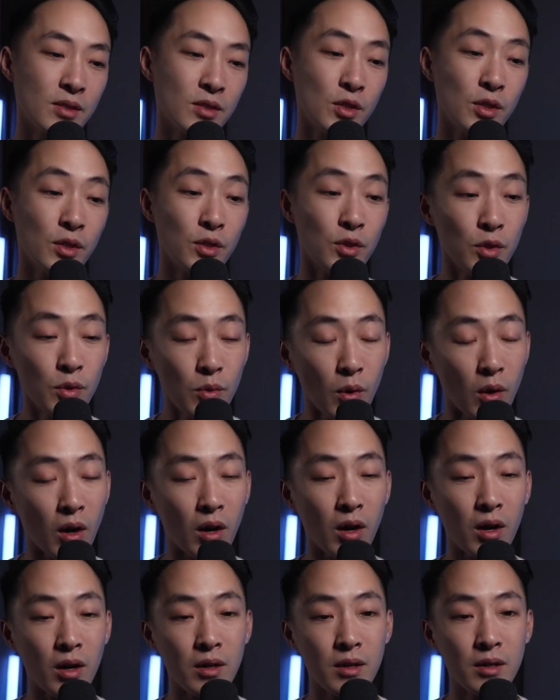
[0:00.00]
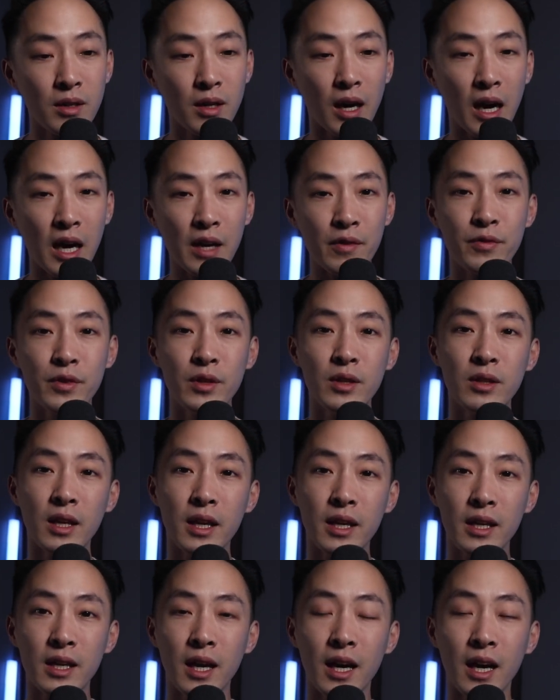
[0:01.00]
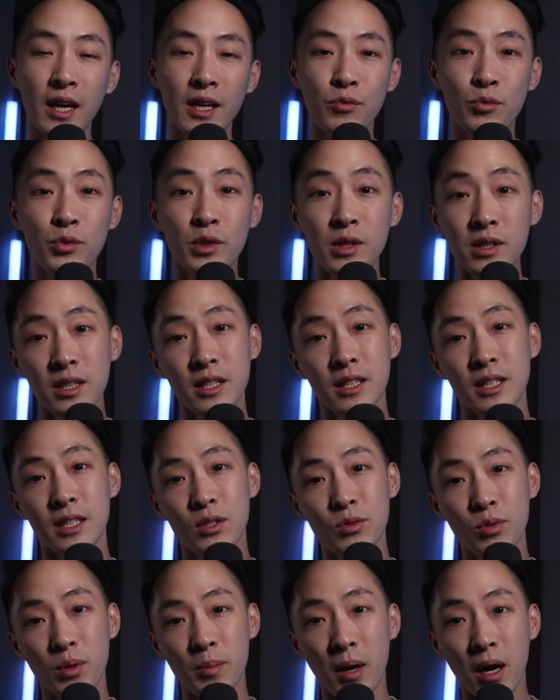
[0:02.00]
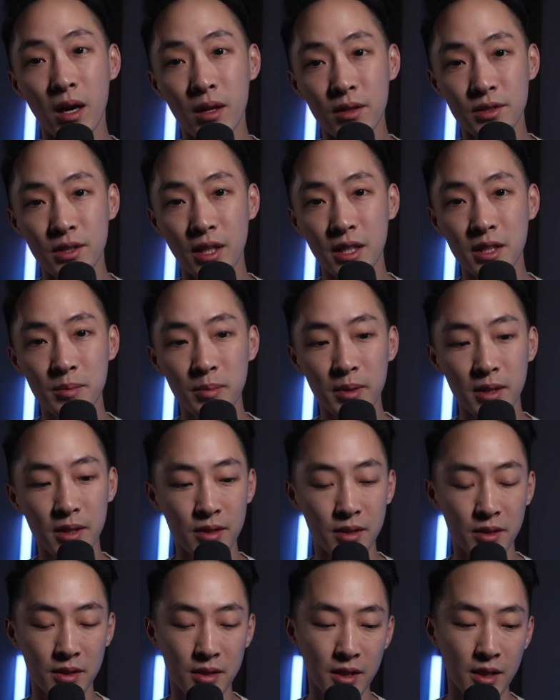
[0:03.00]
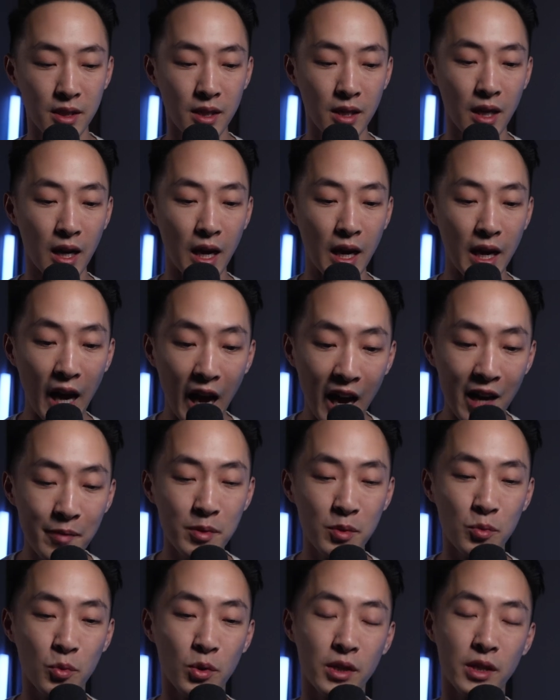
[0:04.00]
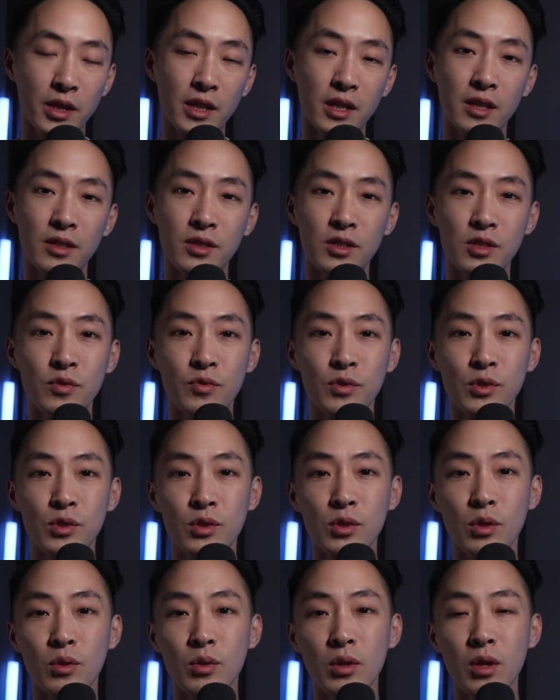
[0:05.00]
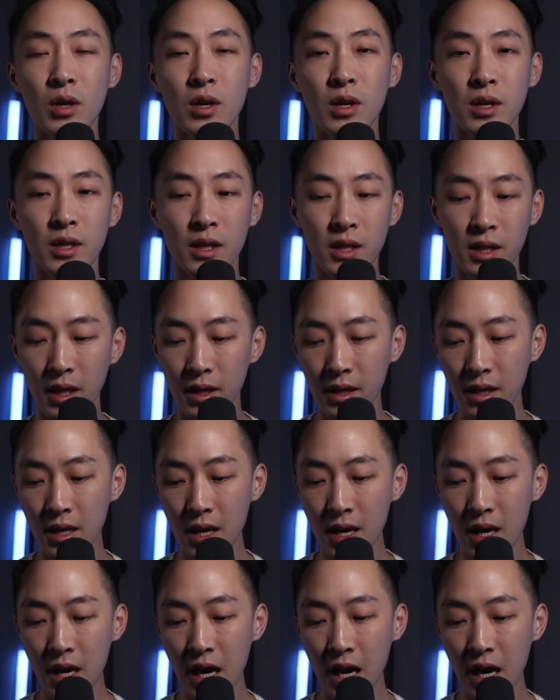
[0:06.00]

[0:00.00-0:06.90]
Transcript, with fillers: to you all, I feel like I really need to apologize because I have been working on this for so long and I,